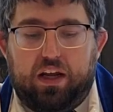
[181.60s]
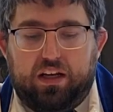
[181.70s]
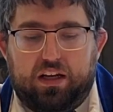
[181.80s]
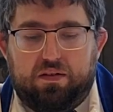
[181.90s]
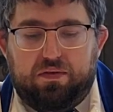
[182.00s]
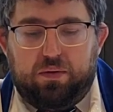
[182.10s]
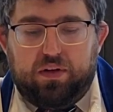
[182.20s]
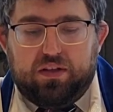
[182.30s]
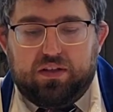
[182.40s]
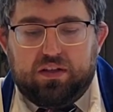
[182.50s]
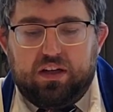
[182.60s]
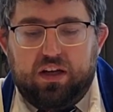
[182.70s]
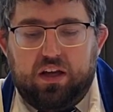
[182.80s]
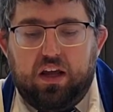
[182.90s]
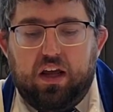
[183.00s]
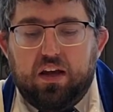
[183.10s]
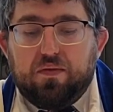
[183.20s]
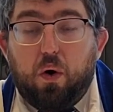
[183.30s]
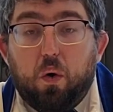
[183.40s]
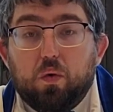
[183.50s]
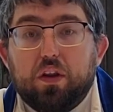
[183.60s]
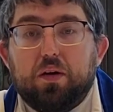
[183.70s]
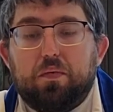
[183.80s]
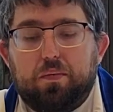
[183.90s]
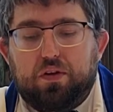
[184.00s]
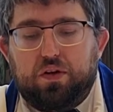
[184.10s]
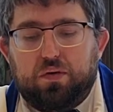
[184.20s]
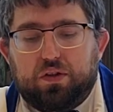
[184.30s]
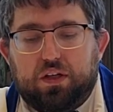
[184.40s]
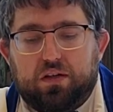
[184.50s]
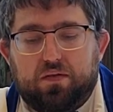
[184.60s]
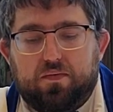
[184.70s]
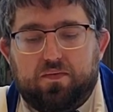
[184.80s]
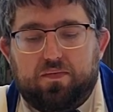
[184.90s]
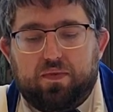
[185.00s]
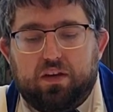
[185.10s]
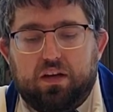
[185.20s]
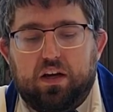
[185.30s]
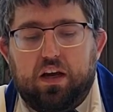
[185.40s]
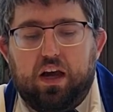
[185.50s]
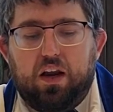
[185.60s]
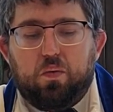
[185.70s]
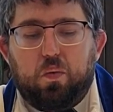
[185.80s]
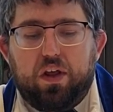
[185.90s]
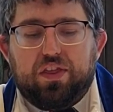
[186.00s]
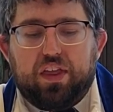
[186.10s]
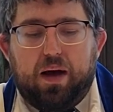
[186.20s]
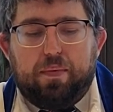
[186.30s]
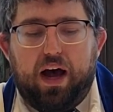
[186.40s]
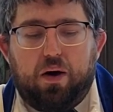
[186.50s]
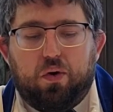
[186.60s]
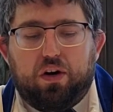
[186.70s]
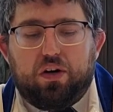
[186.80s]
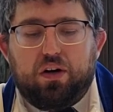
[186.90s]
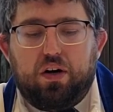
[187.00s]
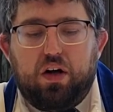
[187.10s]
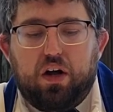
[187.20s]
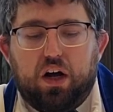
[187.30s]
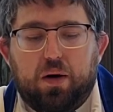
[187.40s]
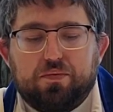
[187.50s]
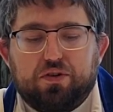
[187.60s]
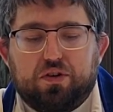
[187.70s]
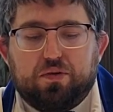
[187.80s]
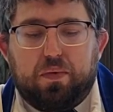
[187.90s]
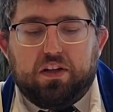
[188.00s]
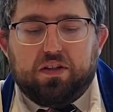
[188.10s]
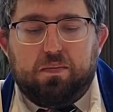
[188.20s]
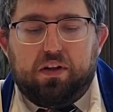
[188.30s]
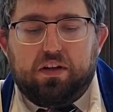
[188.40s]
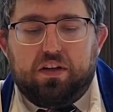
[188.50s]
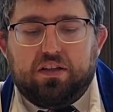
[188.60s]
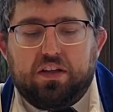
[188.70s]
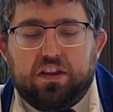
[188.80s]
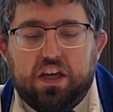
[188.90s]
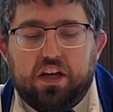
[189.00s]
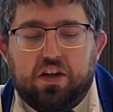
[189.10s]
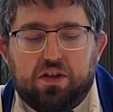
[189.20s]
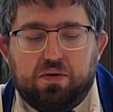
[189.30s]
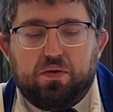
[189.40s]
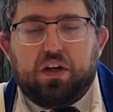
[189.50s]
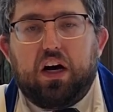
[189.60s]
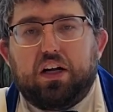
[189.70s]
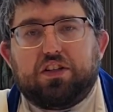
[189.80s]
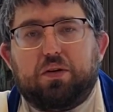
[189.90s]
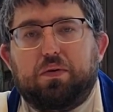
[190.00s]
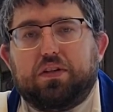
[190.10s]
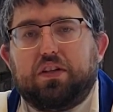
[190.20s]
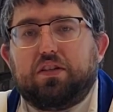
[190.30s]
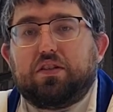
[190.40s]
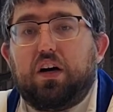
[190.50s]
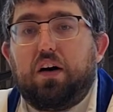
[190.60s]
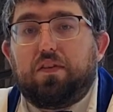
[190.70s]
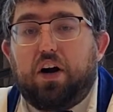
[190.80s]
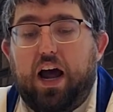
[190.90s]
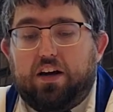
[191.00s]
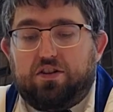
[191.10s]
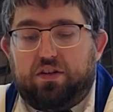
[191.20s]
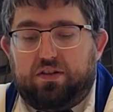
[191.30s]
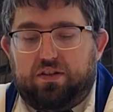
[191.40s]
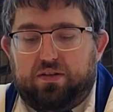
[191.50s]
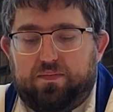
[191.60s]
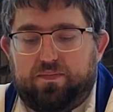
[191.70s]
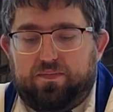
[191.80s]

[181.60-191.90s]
and influence if only we would use it. And with that power comes the responsibility to think through the consequences of our actions.